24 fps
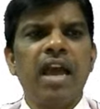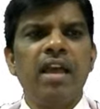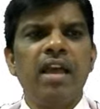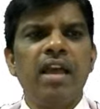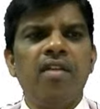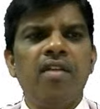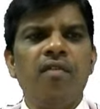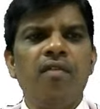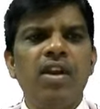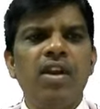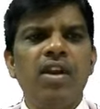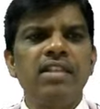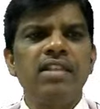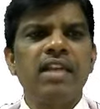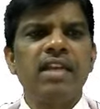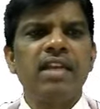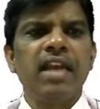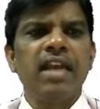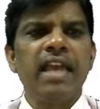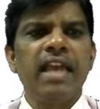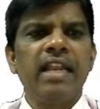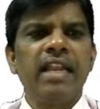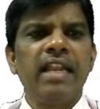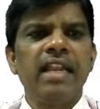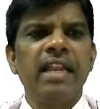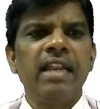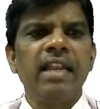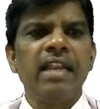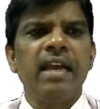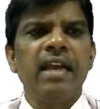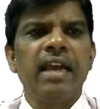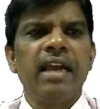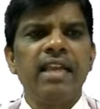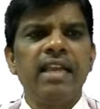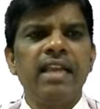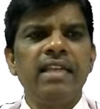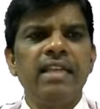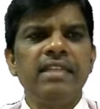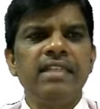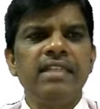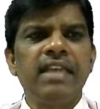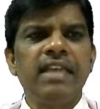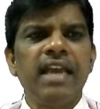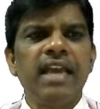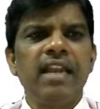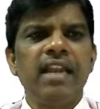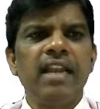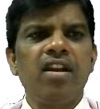What is the chiral? Is it
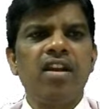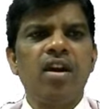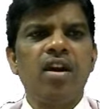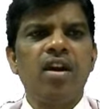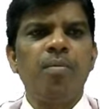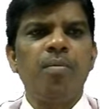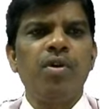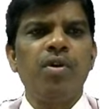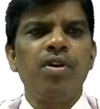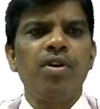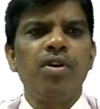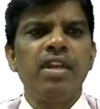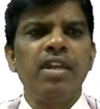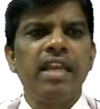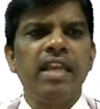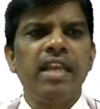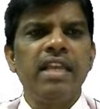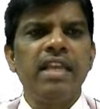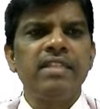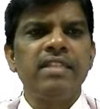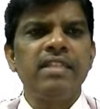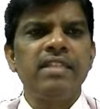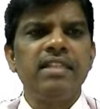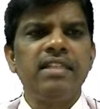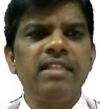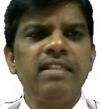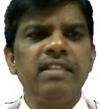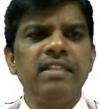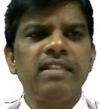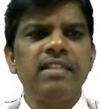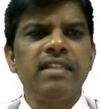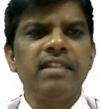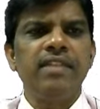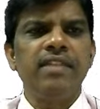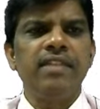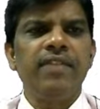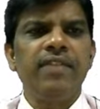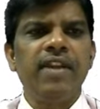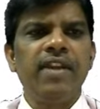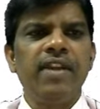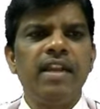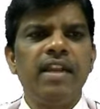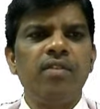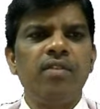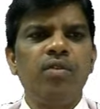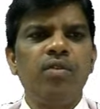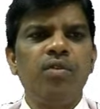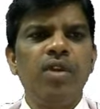chiral compound? Yes, this is different
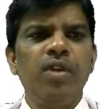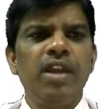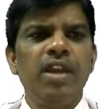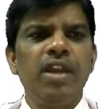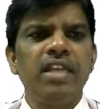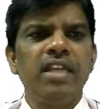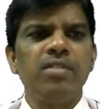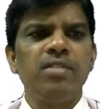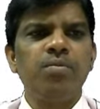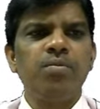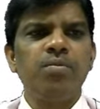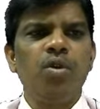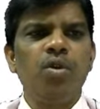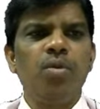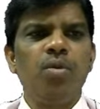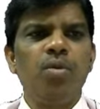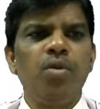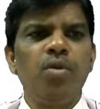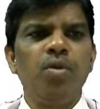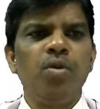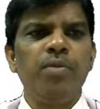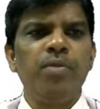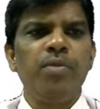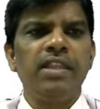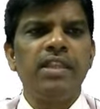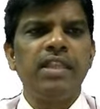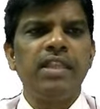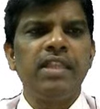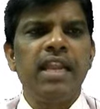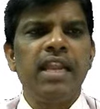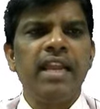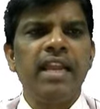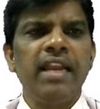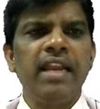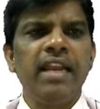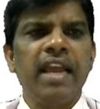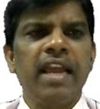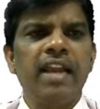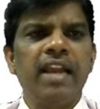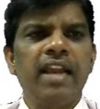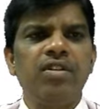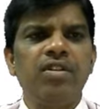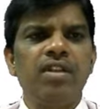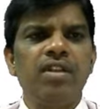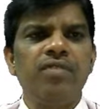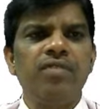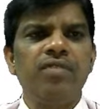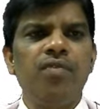OH, bromo, methyl and
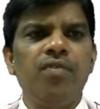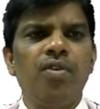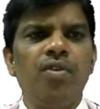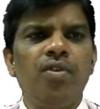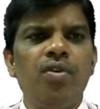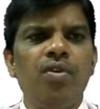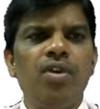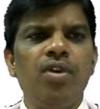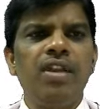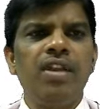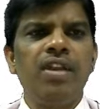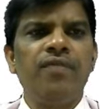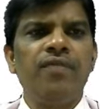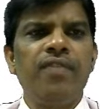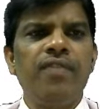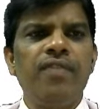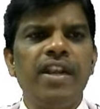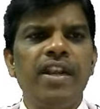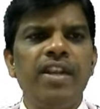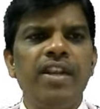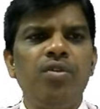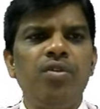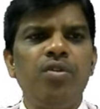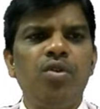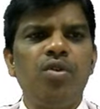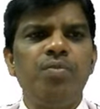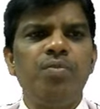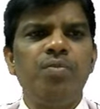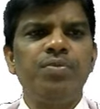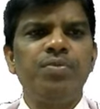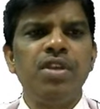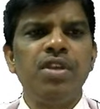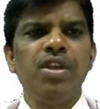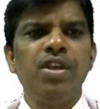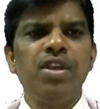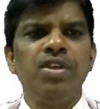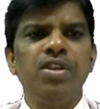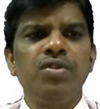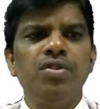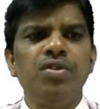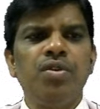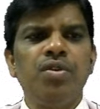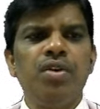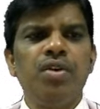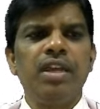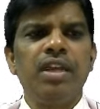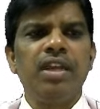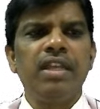hydrogen. 4 different groups.
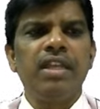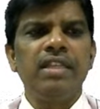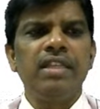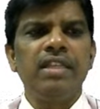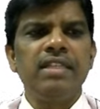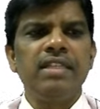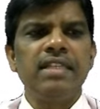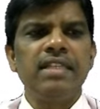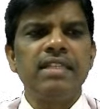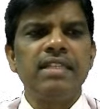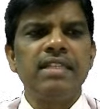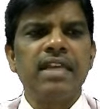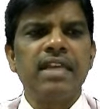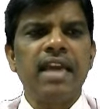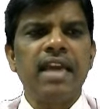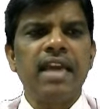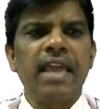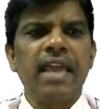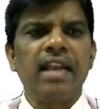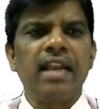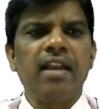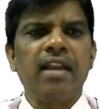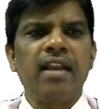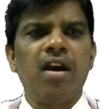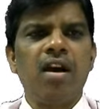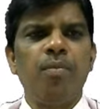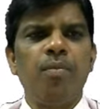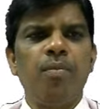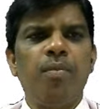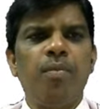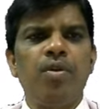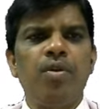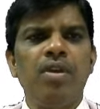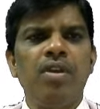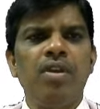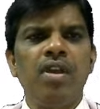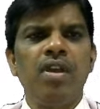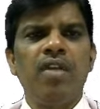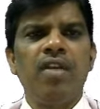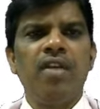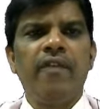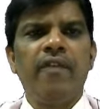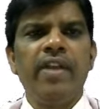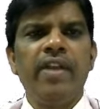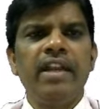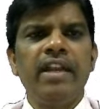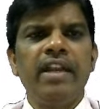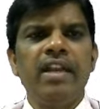So this is chiral compound.
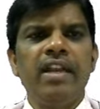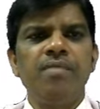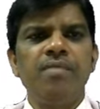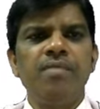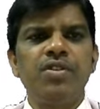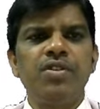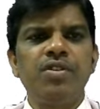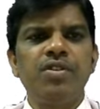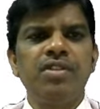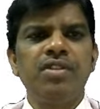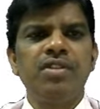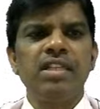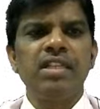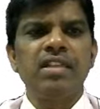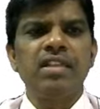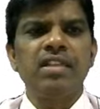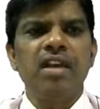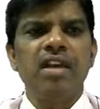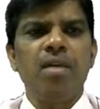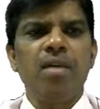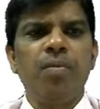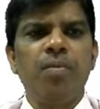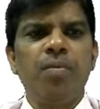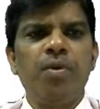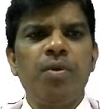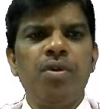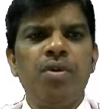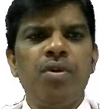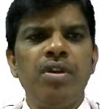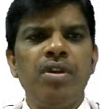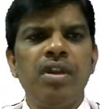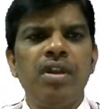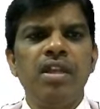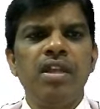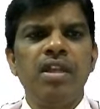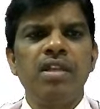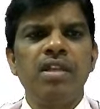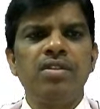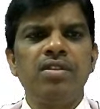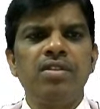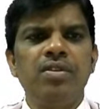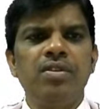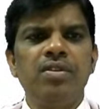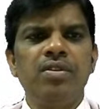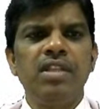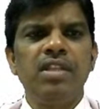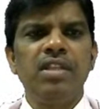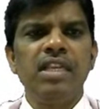When it comes to this compound, so
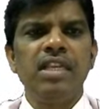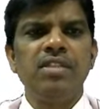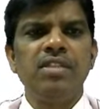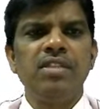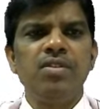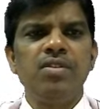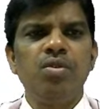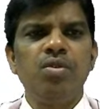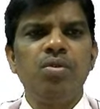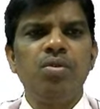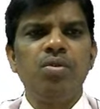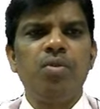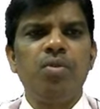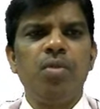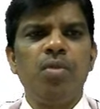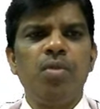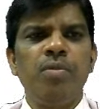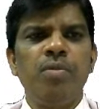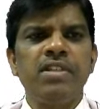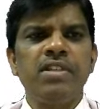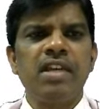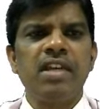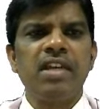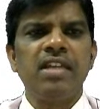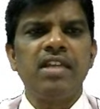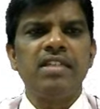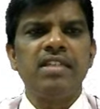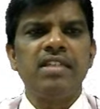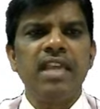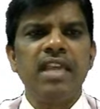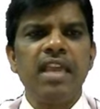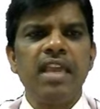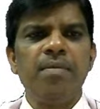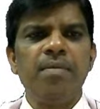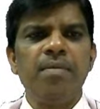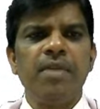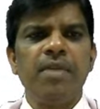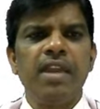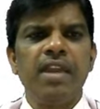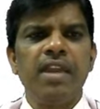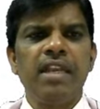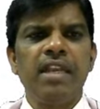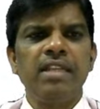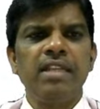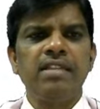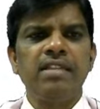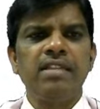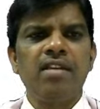these 2 bromines are same. It
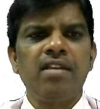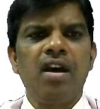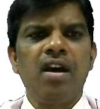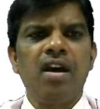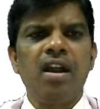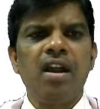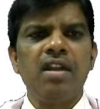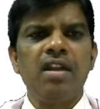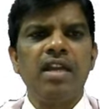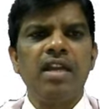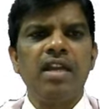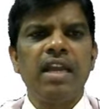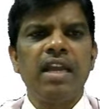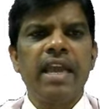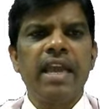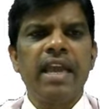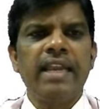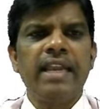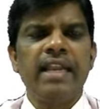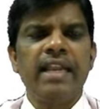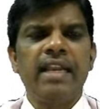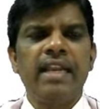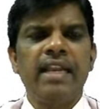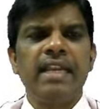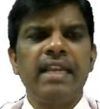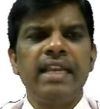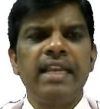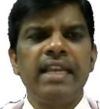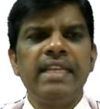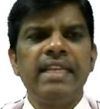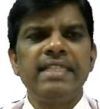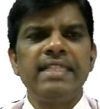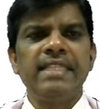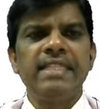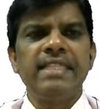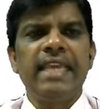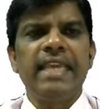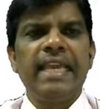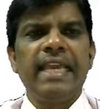is not chiral. It is a